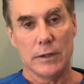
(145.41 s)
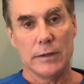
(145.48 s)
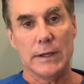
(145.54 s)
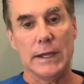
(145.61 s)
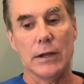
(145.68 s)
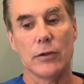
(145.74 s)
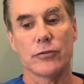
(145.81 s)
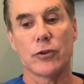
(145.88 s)

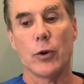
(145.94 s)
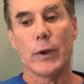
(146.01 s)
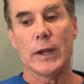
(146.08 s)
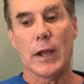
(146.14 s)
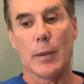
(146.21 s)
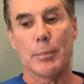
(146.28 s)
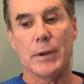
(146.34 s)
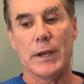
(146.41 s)
needles
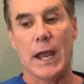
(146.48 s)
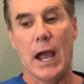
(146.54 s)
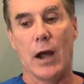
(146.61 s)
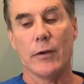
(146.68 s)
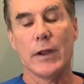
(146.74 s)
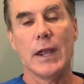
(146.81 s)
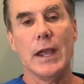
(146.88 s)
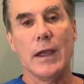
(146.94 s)
going up and
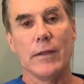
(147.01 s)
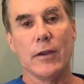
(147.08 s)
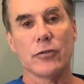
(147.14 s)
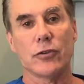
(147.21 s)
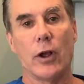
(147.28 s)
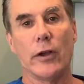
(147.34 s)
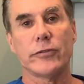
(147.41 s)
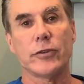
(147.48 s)
down,
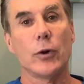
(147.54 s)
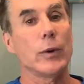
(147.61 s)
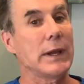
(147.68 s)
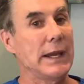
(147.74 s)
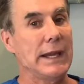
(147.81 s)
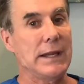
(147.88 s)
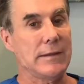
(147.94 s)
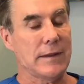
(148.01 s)
there's also
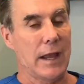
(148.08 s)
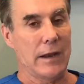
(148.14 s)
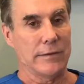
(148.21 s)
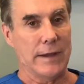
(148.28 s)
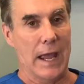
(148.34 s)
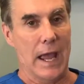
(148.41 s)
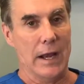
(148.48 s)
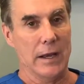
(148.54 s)
heat that
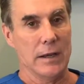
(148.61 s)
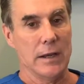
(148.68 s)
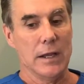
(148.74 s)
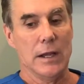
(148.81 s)
is added.